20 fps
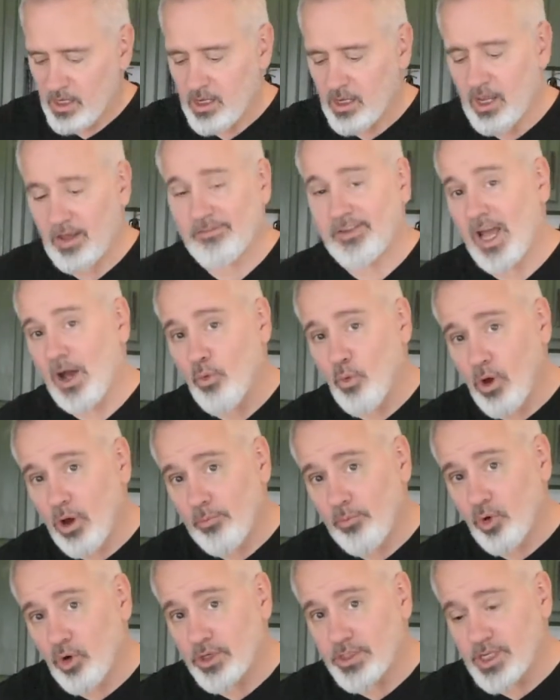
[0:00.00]
I've got one
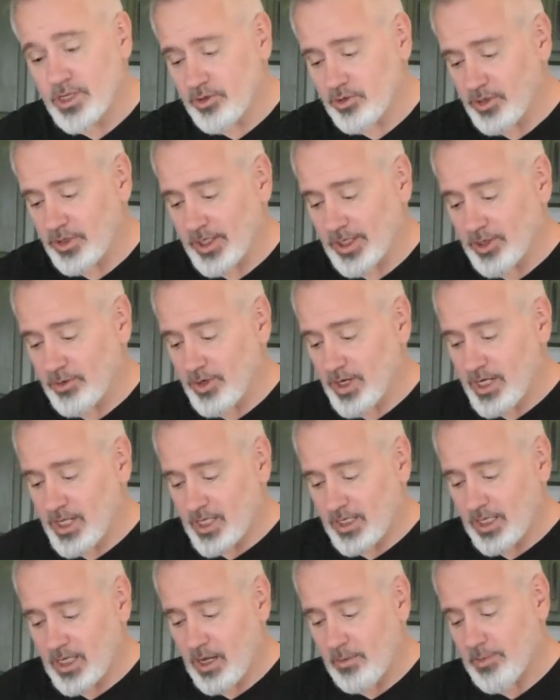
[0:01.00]
more secret
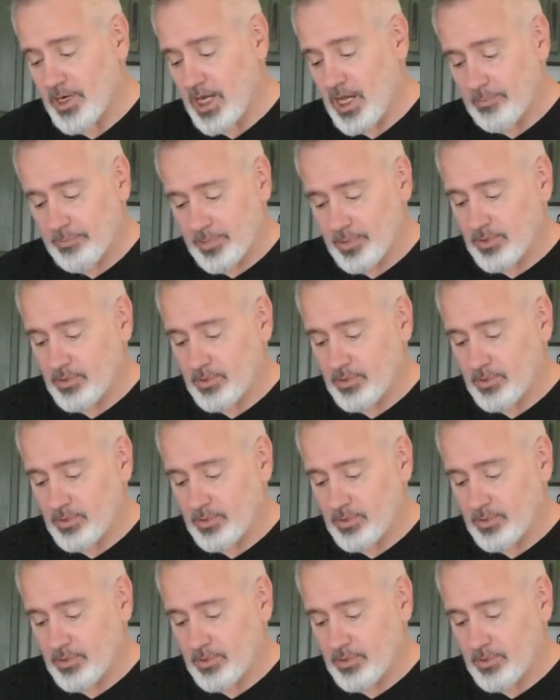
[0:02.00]
ingredient coming up,